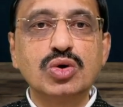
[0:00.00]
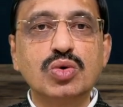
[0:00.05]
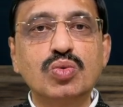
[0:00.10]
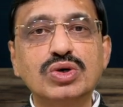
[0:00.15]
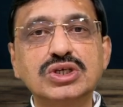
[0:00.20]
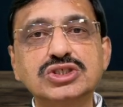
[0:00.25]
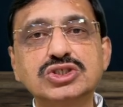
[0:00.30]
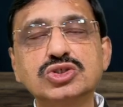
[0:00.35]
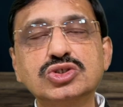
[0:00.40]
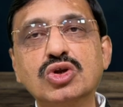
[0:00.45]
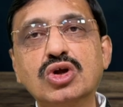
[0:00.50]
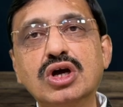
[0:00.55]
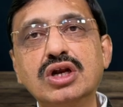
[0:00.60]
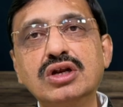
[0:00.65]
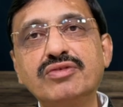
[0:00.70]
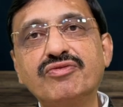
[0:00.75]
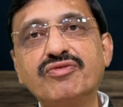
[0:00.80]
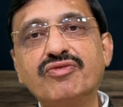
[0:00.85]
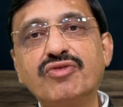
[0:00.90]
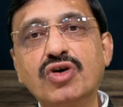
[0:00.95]
was
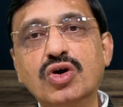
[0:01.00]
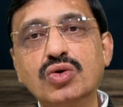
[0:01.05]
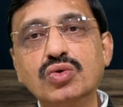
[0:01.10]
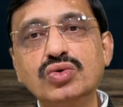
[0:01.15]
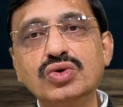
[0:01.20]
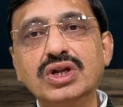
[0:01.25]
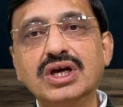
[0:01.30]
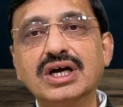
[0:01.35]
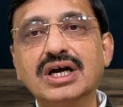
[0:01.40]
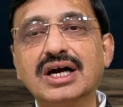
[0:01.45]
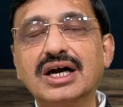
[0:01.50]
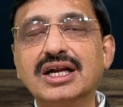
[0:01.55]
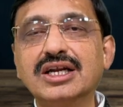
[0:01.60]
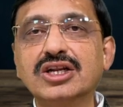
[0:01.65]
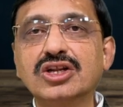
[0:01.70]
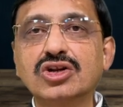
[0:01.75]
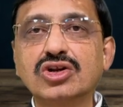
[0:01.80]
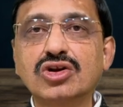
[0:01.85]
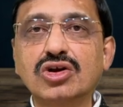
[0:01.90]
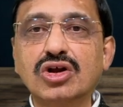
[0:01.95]
not found
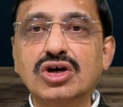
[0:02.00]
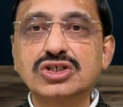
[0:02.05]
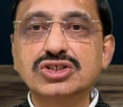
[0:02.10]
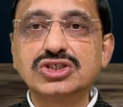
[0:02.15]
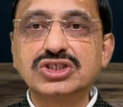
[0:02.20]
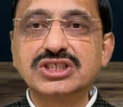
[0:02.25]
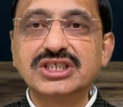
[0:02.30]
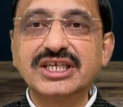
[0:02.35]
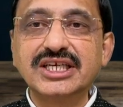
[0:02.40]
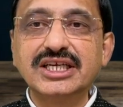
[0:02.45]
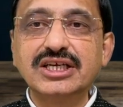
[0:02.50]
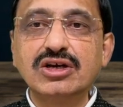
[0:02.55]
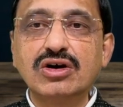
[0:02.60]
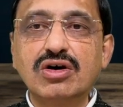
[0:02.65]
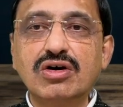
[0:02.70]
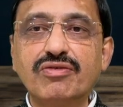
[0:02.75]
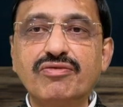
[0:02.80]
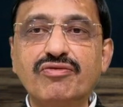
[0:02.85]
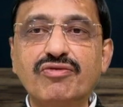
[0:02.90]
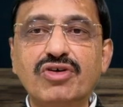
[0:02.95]
under clause 3
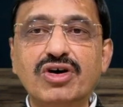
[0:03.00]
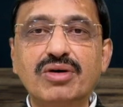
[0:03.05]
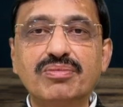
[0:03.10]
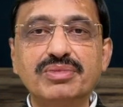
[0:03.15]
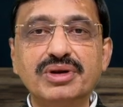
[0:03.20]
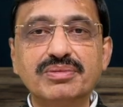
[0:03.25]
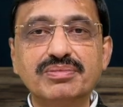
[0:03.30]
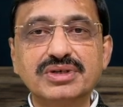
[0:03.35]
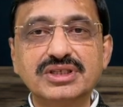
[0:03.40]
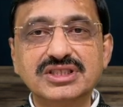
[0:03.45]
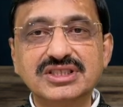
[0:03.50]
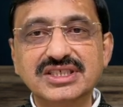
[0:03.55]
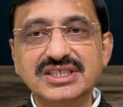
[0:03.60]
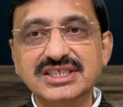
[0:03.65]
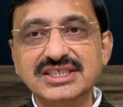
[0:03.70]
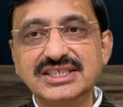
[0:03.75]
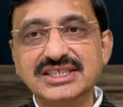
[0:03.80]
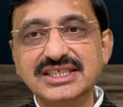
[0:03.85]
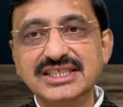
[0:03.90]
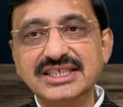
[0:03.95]
of form number
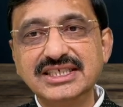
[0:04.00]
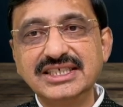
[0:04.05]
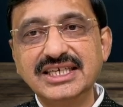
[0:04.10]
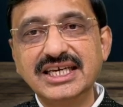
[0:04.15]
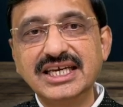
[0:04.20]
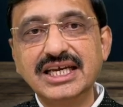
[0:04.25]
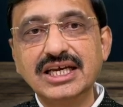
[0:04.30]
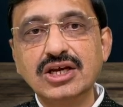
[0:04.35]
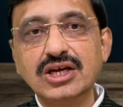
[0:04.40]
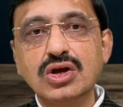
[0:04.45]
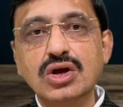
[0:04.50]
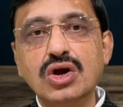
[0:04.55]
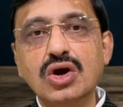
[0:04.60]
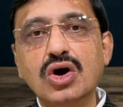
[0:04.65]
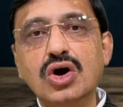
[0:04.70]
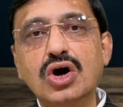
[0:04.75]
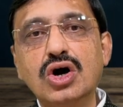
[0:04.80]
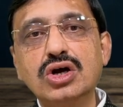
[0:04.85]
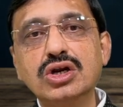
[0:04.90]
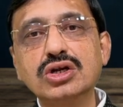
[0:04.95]
3CA
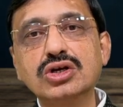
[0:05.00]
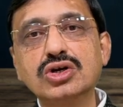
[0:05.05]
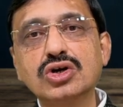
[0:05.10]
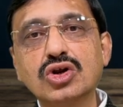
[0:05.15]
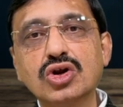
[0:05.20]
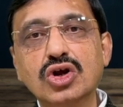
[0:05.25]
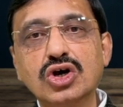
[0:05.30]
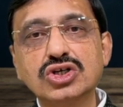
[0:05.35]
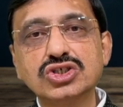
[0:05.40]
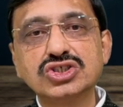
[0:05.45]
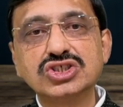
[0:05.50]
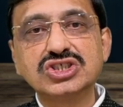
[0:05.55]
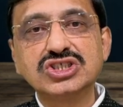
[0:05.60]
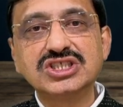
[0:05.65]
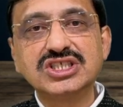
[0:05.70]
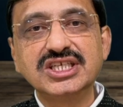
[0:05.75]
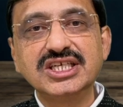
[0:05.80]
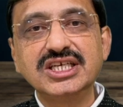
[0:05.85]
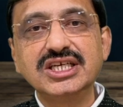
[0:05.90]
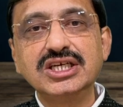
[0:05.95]
or clause
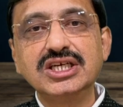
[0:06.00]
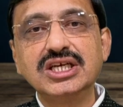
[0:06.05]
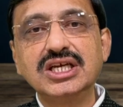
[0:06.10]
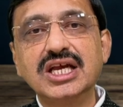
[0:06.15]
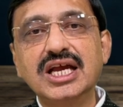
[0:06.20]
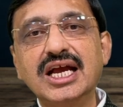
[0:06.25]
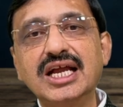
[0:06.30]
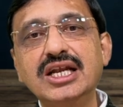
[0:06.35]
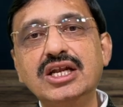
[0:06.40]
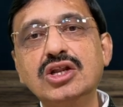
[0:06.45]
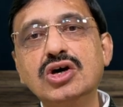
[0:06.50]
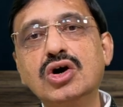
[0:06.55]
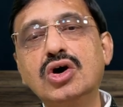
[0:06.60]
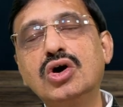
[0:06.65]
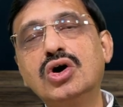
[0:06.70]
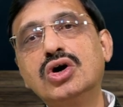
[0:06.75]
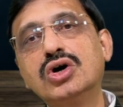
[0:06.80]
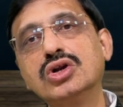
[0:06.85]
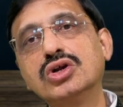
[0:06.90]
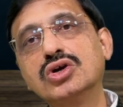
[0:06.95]
3 and
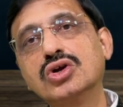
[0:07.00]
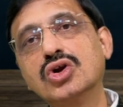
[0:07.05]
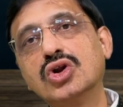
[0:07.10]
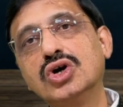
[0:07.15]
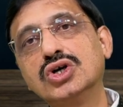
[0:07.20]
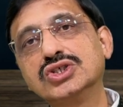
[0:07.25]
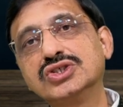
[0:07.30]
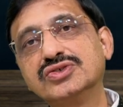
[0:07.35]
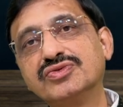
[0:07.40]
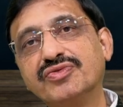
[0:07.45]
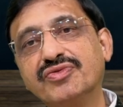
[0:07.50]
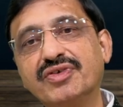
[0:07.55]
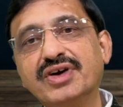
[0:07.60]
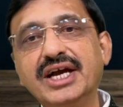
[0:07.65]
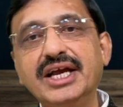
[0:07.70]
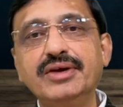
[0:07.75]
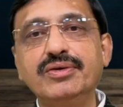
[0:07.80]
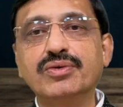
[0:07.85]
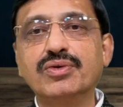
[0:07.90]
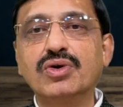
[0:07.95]
or clause
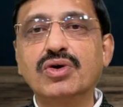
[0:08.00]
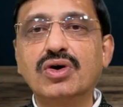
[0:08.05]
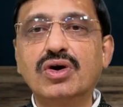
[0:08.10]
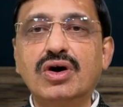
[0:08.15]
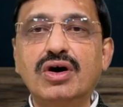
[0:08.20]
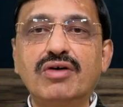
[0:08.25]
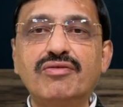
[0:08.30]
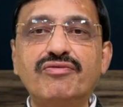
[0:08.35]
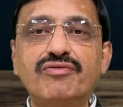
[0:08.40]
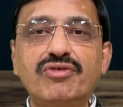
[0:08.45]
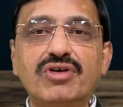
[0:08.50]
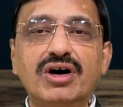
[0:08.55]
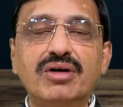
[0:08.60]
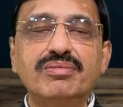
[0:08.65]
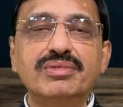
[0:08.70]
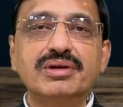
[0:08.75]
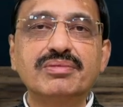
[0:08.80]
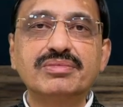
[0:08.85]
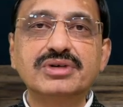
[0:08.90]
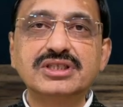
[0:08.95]
5 of
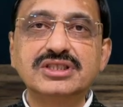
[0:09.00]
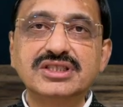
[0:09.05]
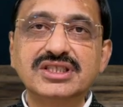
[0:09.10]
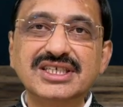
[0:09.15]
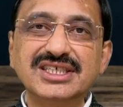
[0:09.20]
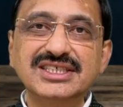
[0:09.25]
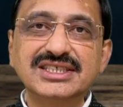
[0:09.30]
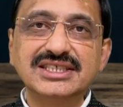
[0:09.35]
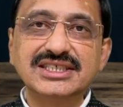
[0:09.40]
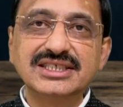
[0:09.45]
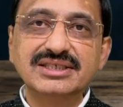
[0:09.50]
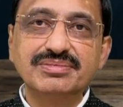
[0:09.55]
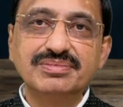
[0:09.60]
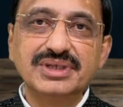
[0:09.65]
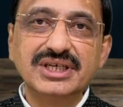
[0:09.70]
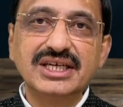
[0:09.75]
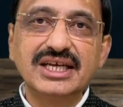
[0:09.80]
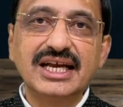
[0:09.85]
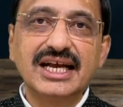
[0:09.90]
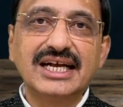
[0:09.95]
form number
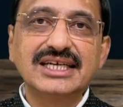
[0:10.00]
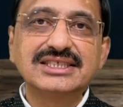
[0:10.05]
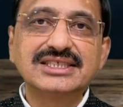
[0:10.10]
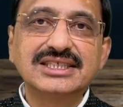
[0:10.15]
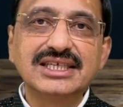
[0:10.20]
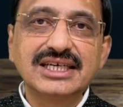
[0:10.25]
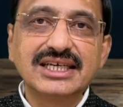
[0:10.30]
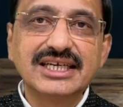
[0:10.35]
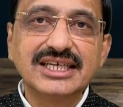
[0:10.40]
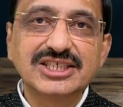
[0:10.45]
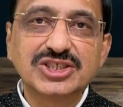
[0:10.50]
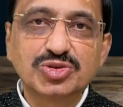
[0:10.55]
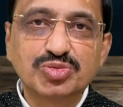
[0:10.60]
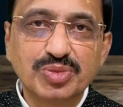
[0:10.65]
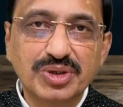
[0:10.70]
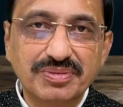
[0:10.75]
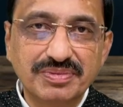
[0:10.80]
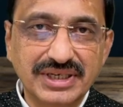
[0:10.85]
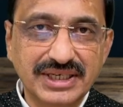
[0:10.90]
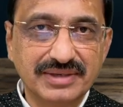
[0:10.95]
3CB, as the case
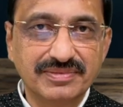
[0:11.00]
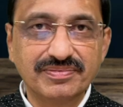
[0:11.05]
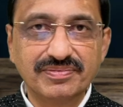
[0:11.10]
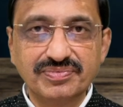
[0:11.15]
may be.